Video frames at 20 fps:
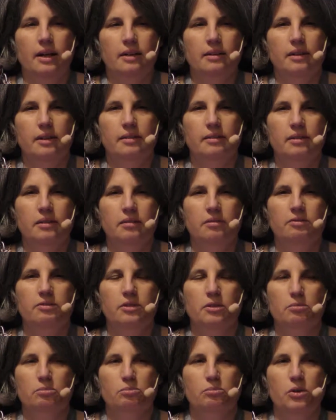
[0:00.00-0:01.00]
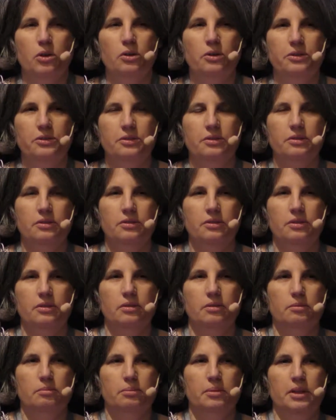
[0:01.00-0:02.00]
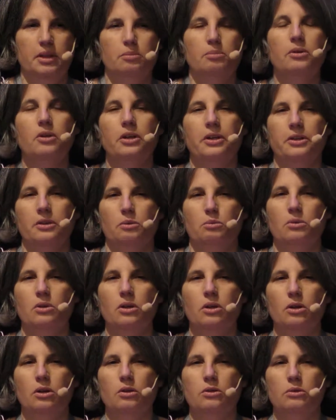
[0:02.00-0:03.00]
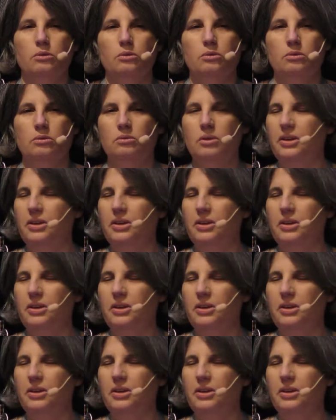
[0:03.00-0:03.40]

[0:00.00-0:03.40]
And I think for most people in the world,